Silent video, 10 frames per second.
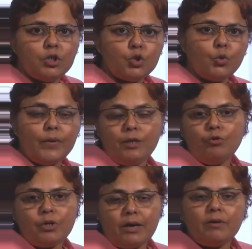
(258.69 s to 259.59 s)
So, when
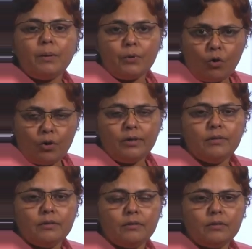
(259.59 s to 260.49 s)
you travel abroad,
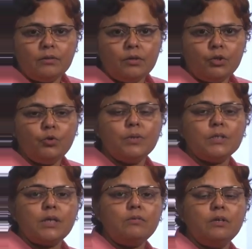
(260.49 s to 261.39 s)
you
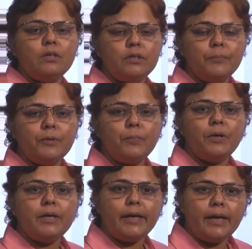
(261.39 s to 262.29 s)
must have heard
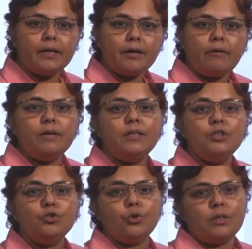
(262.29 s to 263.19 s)
people take travel
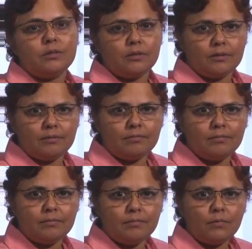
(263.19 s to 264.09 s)
insurance
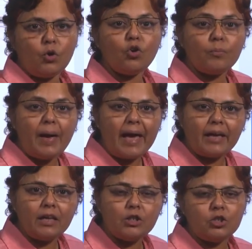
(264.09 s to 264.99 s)
or
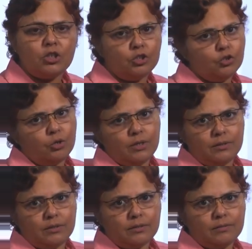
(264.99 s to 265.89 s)
baggage
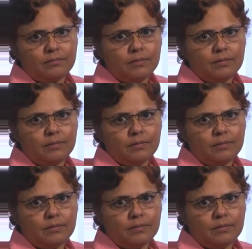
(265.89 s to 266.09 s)
insurance.